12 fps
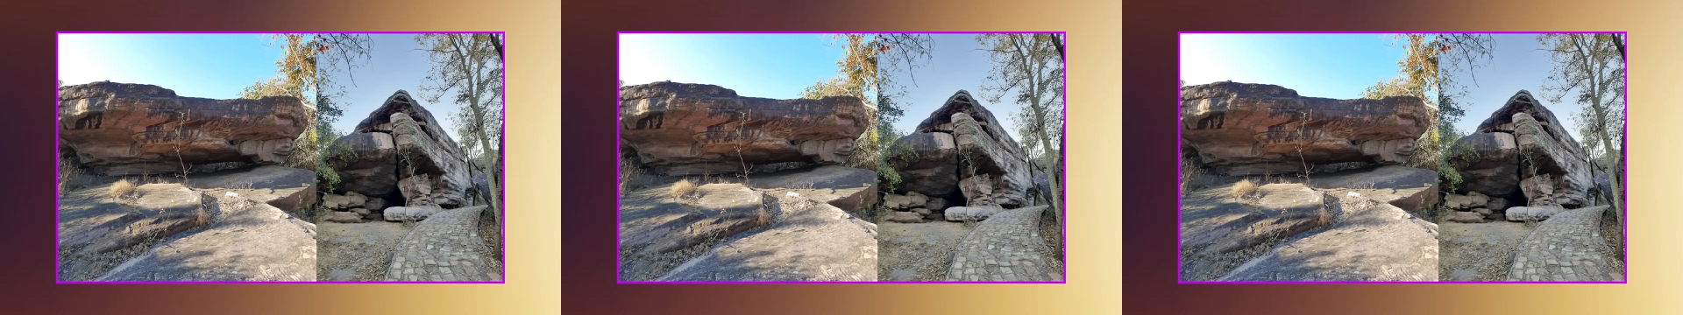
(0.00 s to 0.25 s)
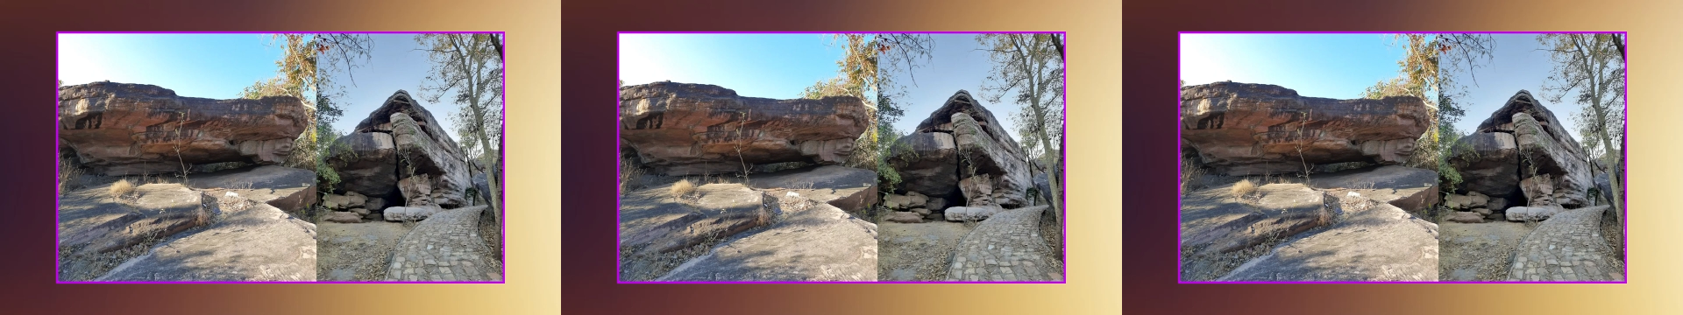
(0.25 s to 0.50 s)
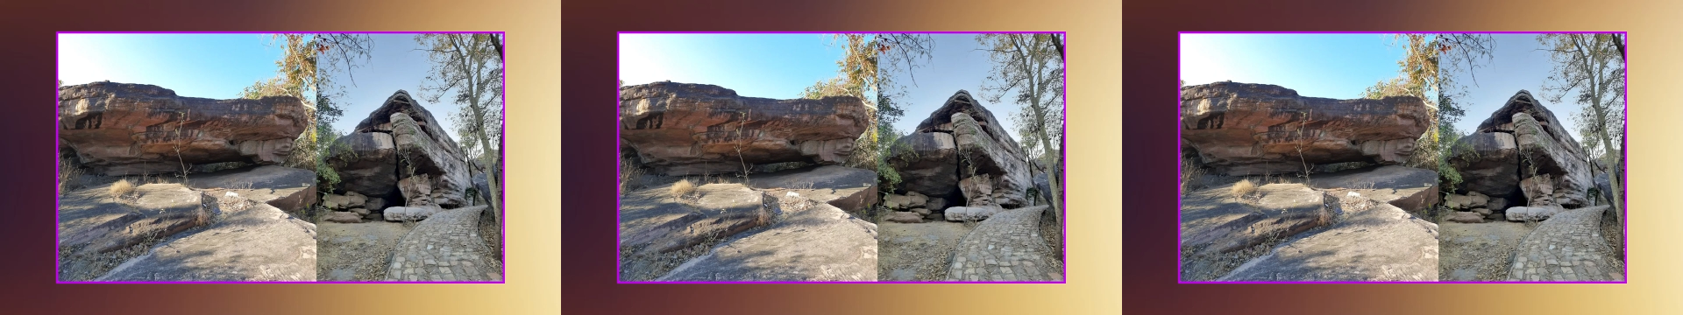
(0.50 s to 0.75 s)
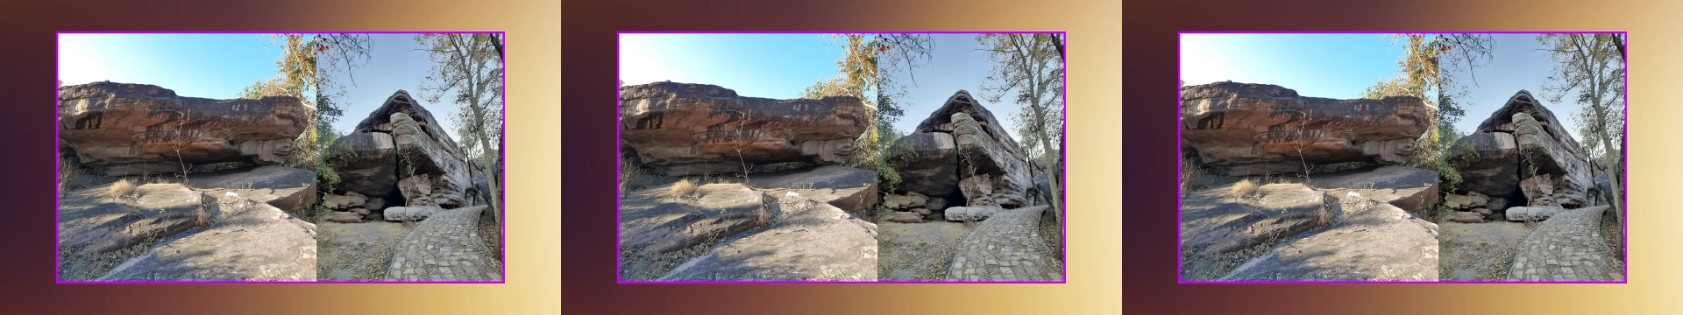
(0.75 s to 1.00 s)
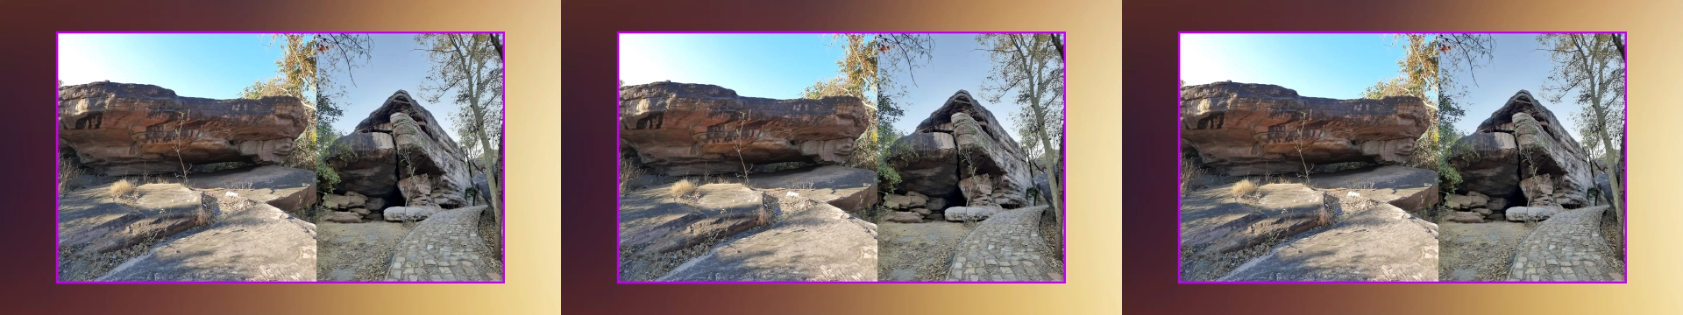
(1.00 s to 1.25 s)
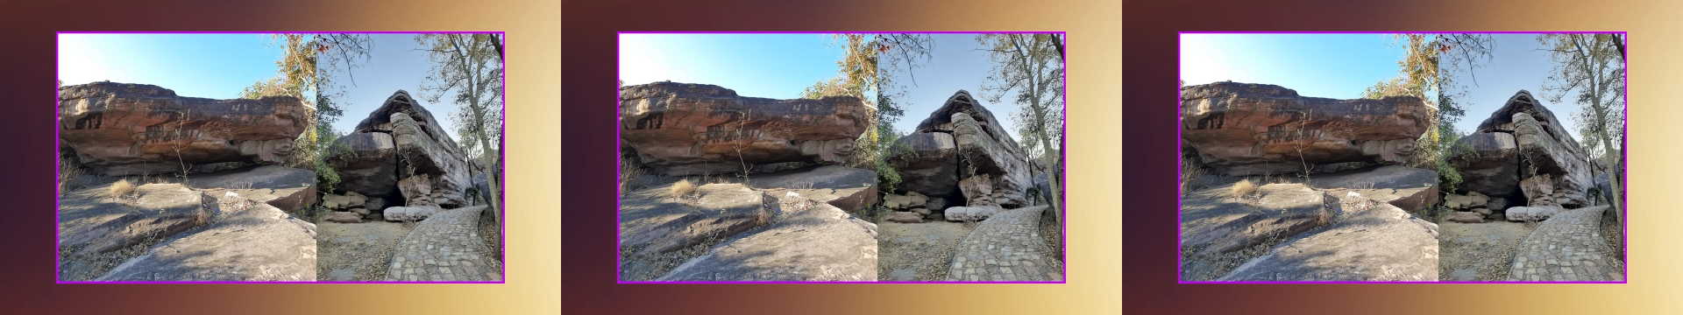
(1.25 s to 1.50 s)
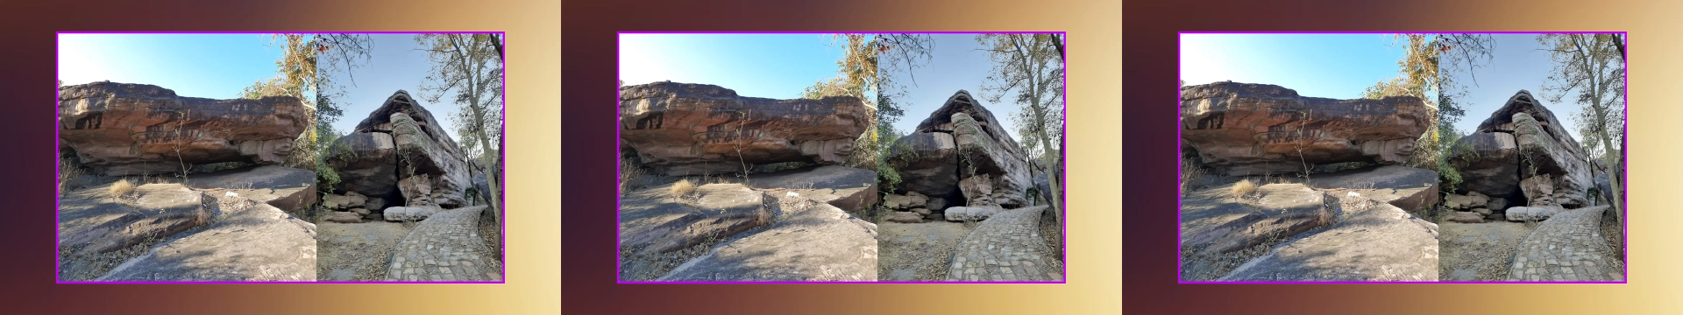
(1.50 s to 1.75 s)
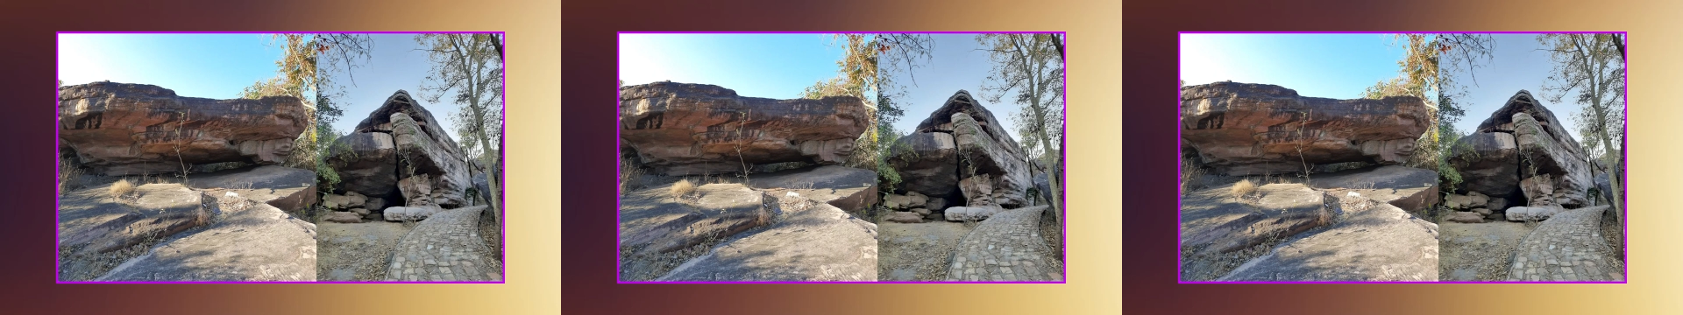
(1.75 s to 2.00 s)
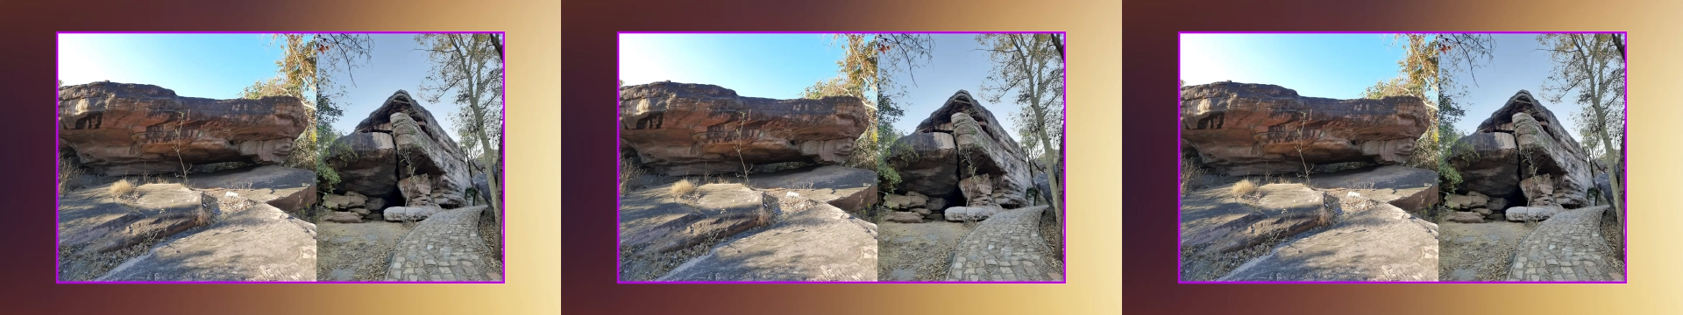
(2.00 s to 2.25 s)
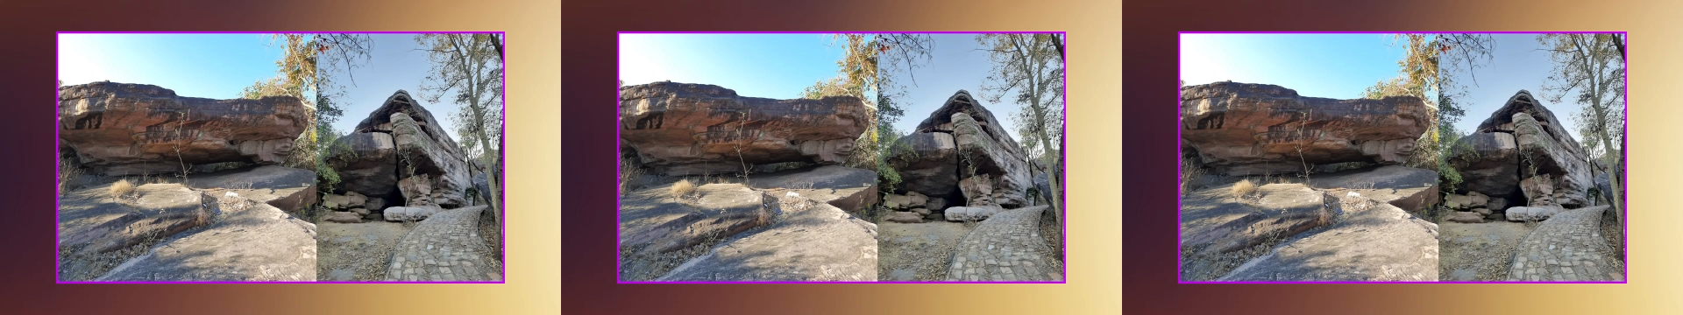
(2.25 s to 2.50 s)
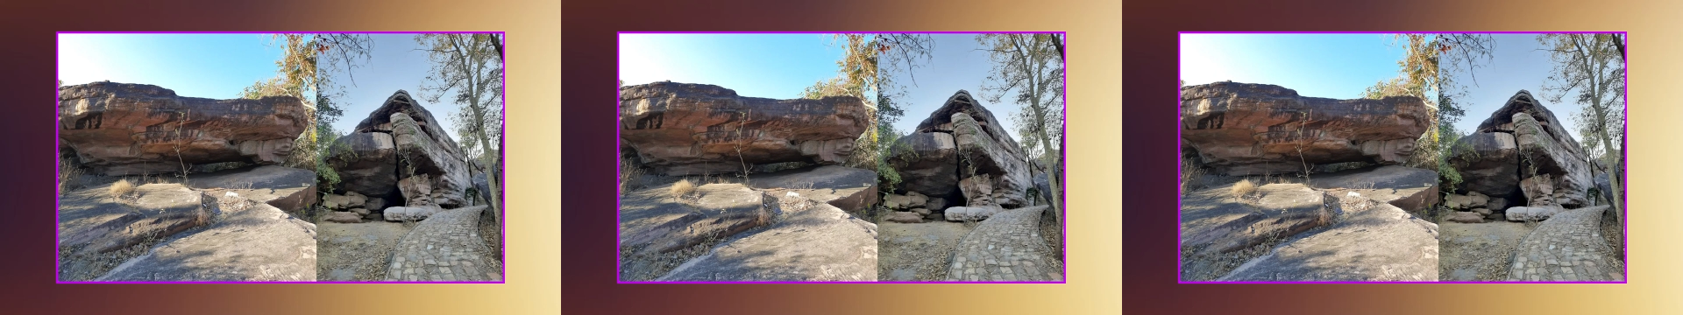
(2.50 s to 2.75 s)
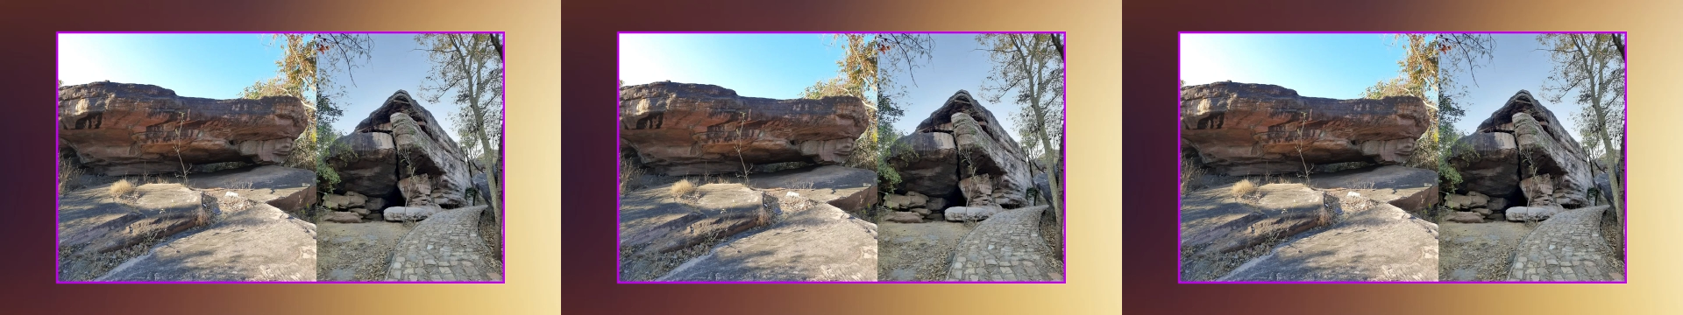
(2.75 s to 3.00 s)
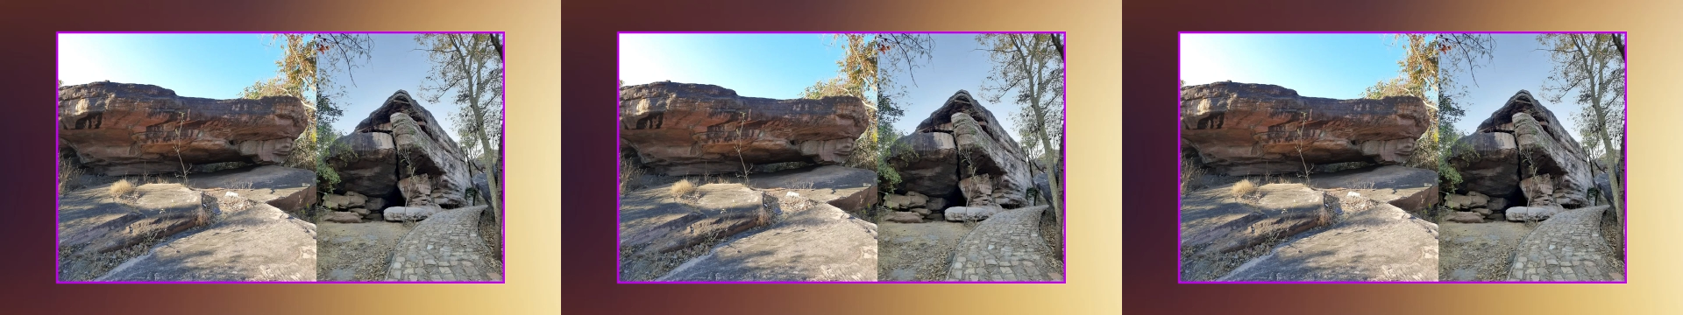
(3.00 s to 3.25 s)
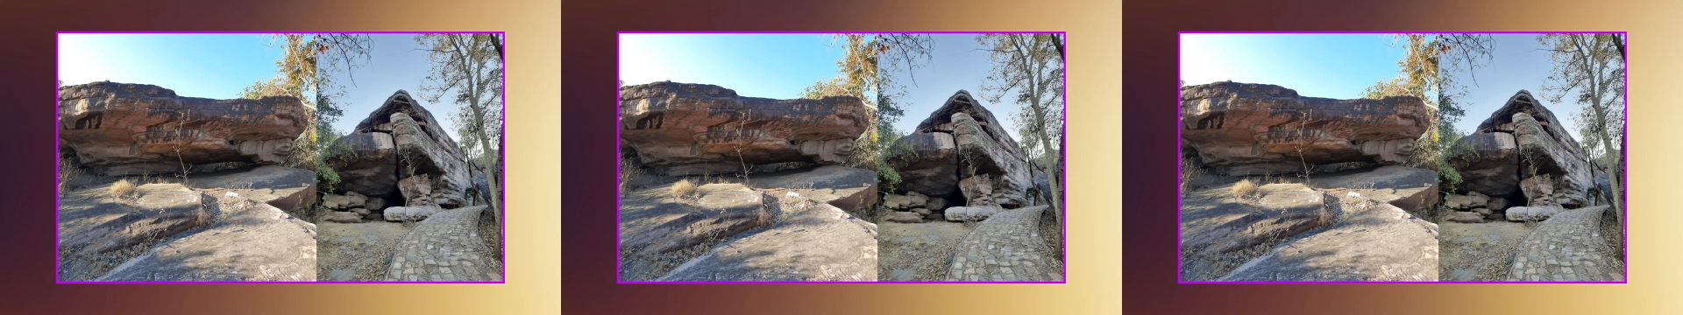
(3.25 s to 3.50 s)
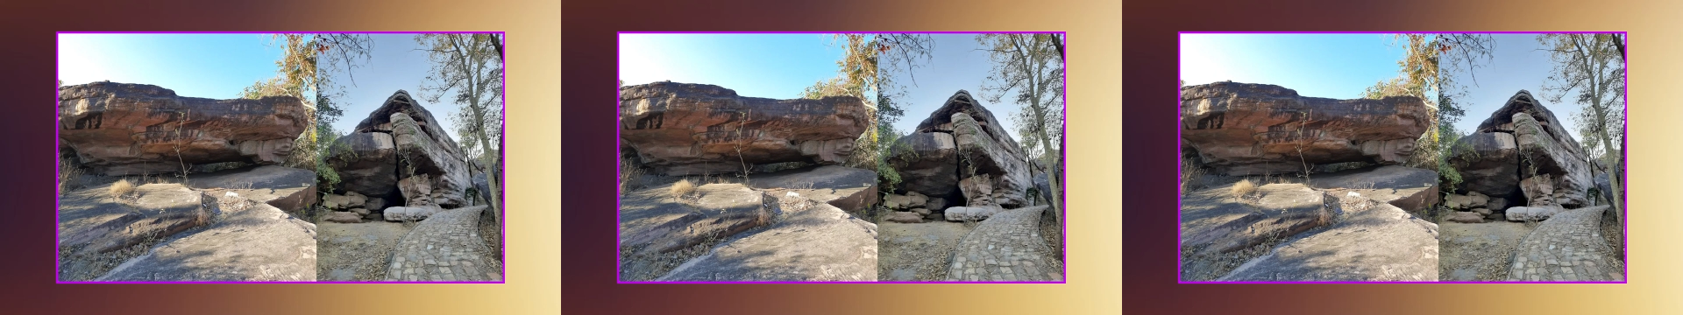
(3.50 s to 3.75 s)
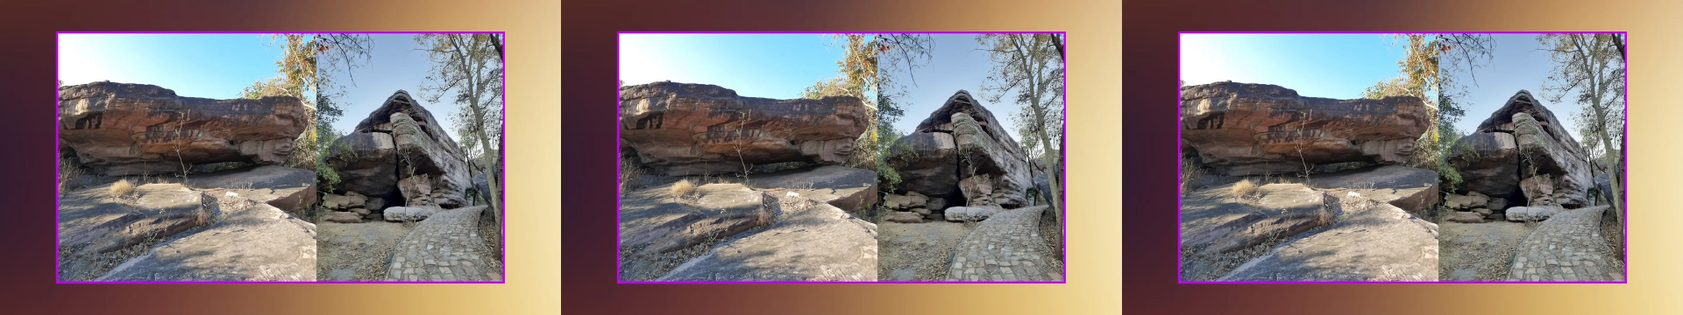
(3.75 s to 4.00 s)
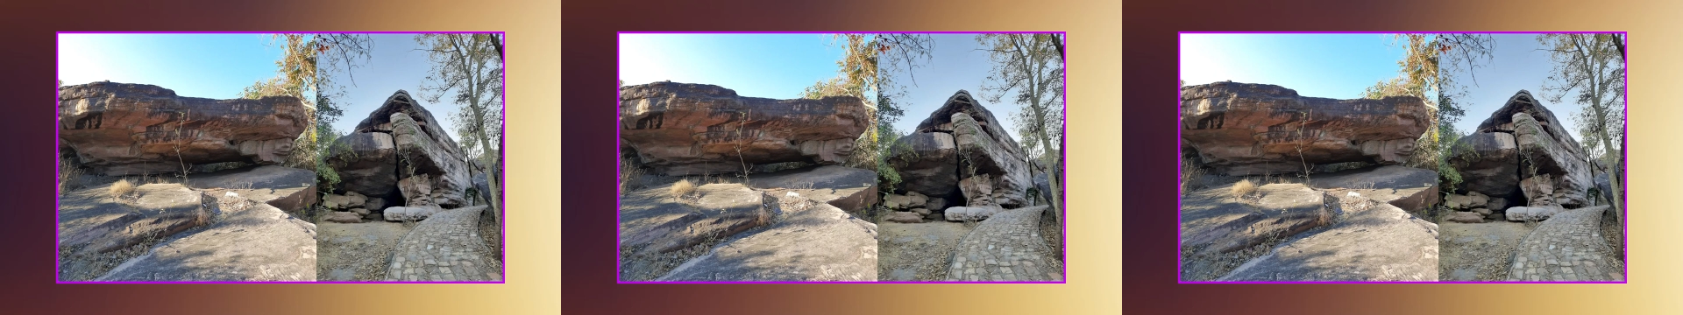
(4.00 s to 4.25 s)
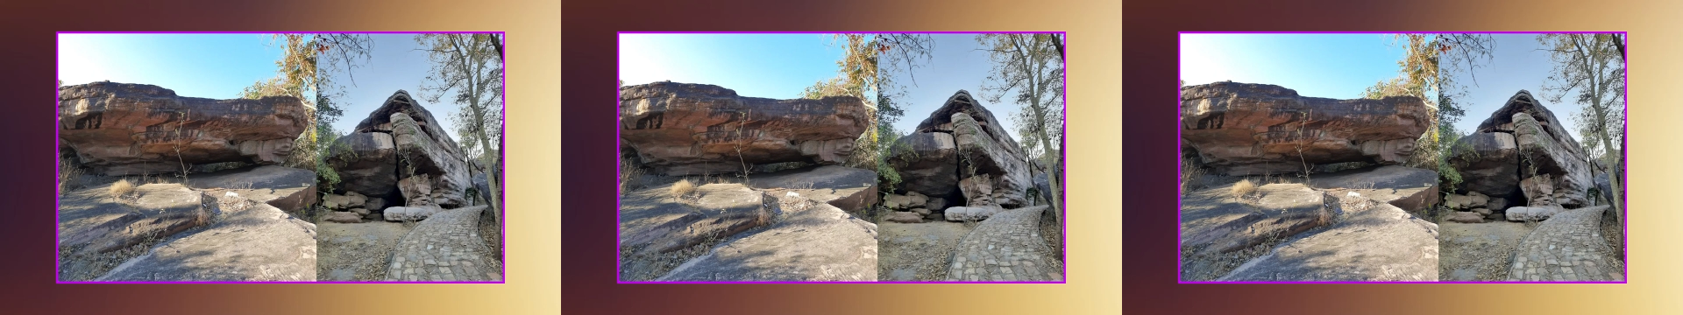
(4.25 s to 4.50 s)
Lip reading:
(no speaker visible)